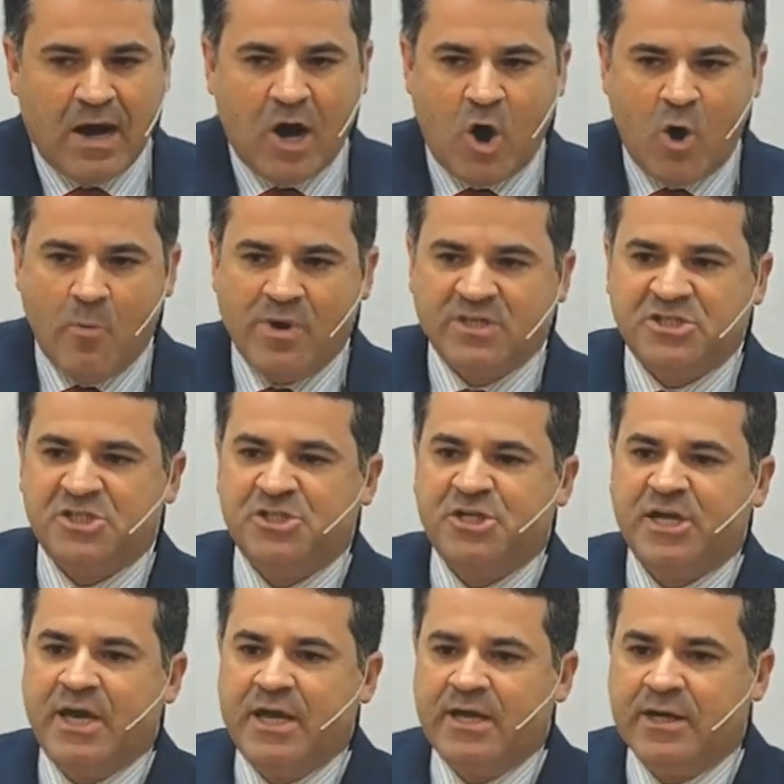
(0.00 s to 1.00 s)
fulfilled
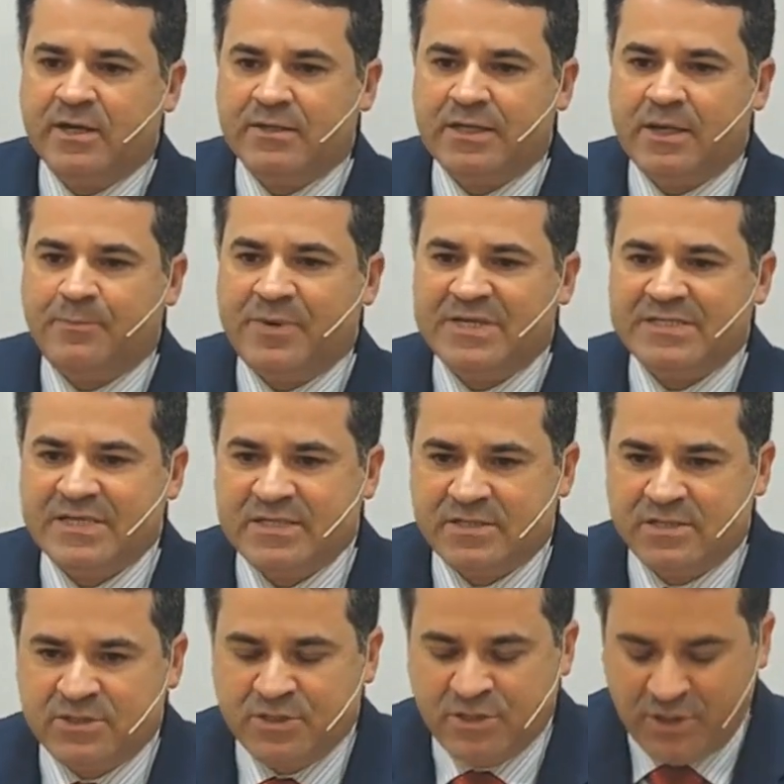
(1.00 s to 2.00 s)
soul, the soul
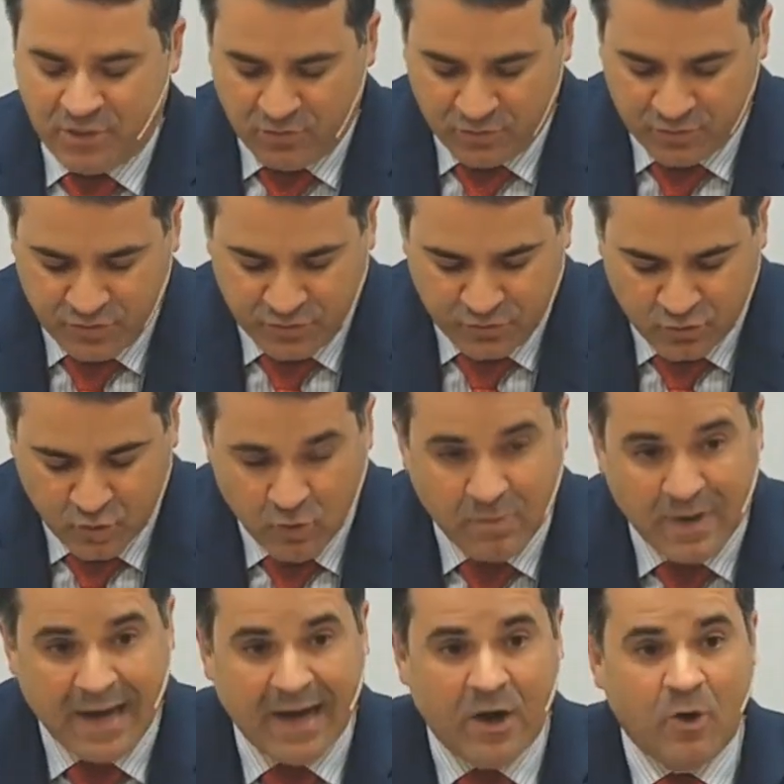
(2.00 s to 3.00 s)
fulfilled of the Holy
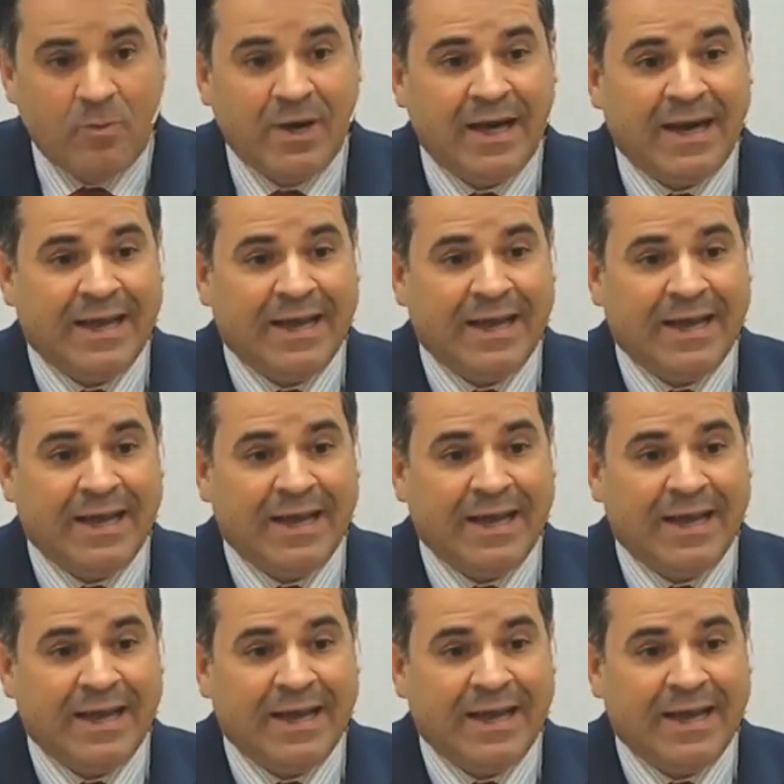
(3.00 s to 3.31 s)
Spirit,